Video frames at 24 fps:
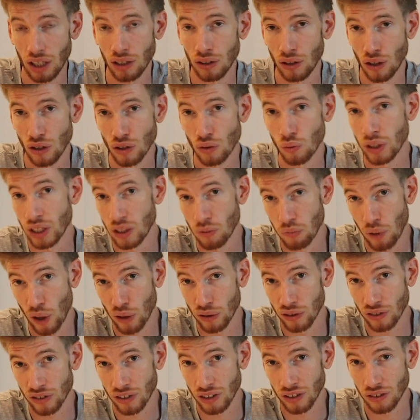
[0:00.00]
along with the
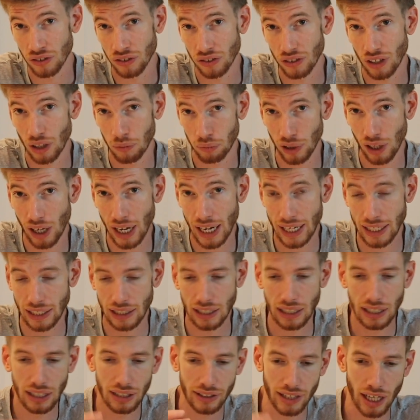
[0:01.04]
bonuses applied.
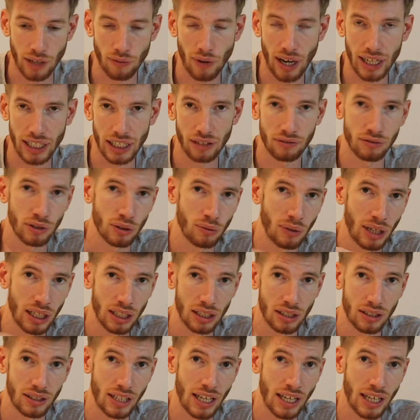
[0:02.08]
They rank everyone.